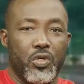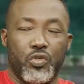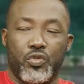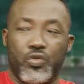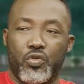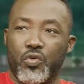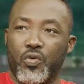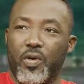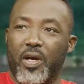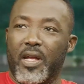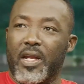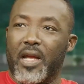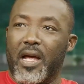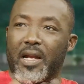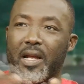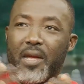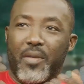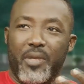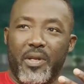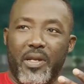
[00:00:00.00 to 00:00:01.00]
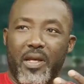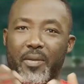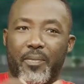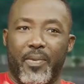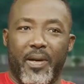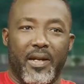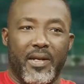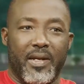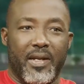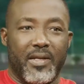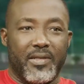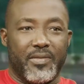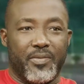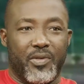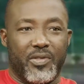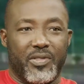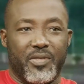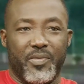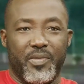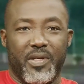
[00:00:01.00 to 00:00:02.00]
to you and other media partners,
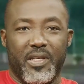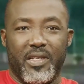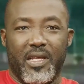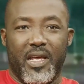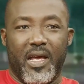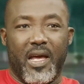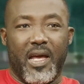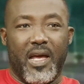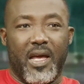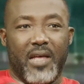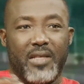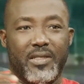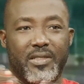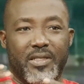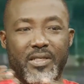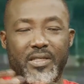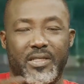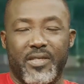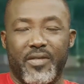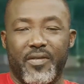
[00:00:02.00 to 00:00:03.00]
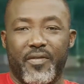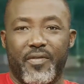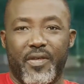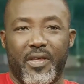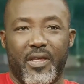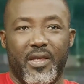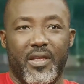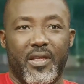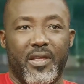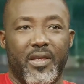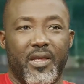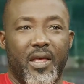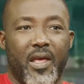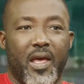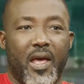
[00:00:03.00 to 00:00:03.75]
Multimedia, GTV.